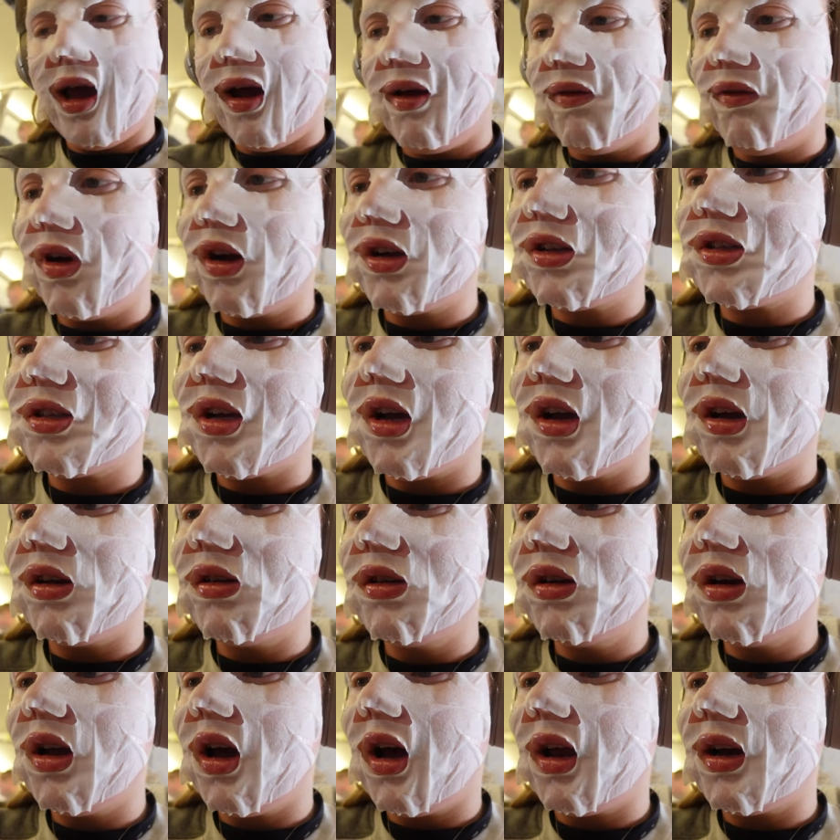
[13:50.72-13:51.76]
Henriksen
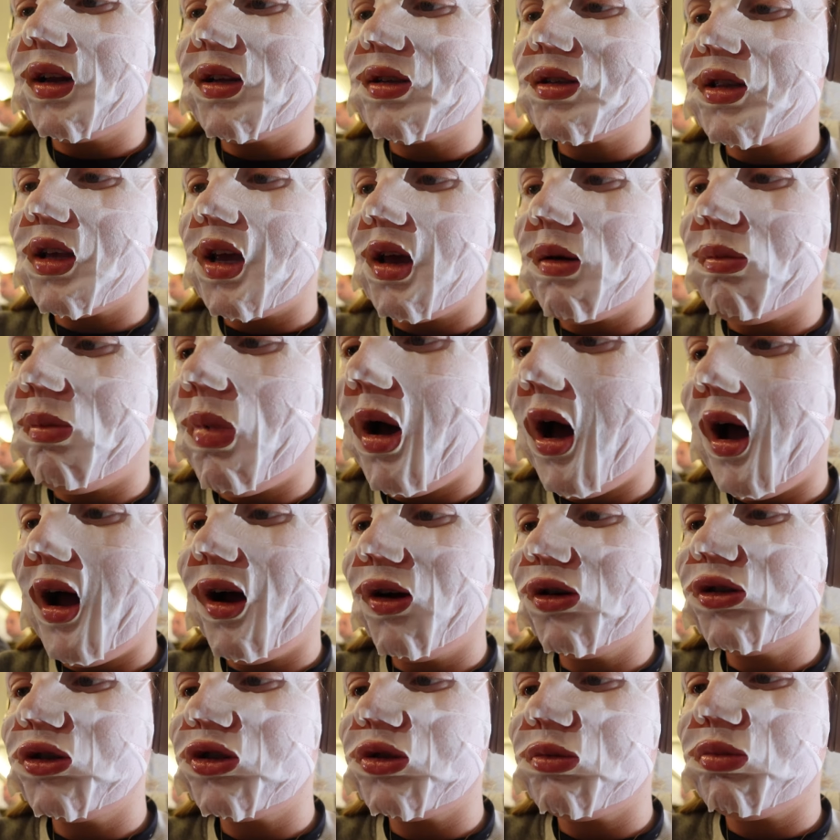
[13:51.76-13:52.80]
and it's the
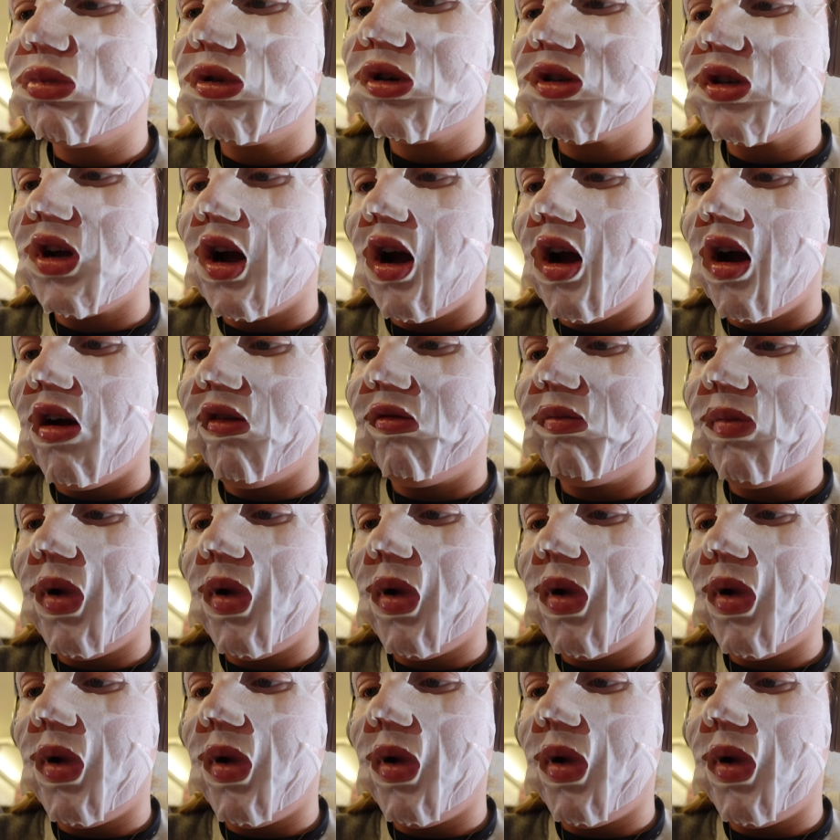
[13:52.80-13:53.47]
Pat Preserve